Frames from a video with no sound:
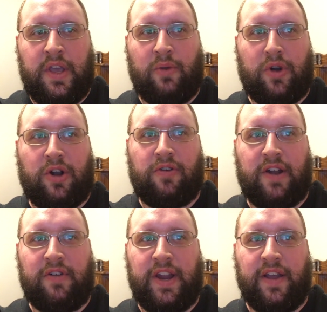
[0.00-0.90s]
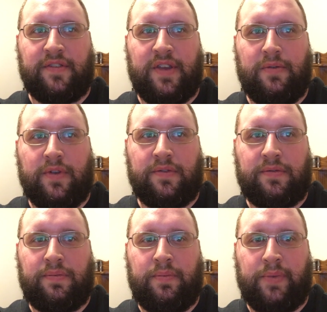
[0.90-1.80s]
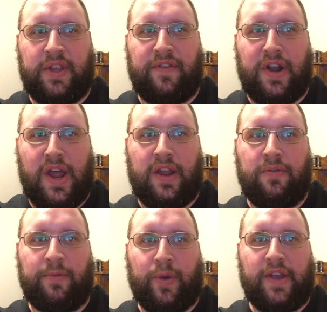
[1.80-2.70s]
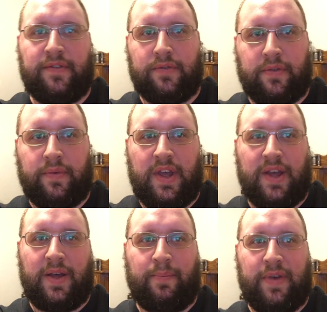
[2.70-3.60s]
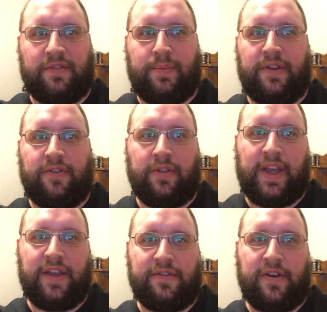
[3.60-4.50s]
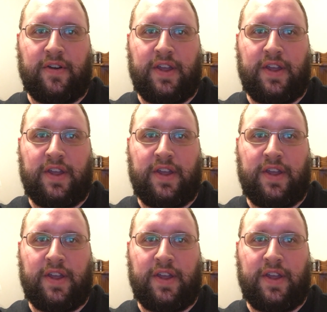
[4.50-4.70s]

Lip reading: Eduardo Rodriguez, he was, believe it or not, he was Boston's best pitcher last year.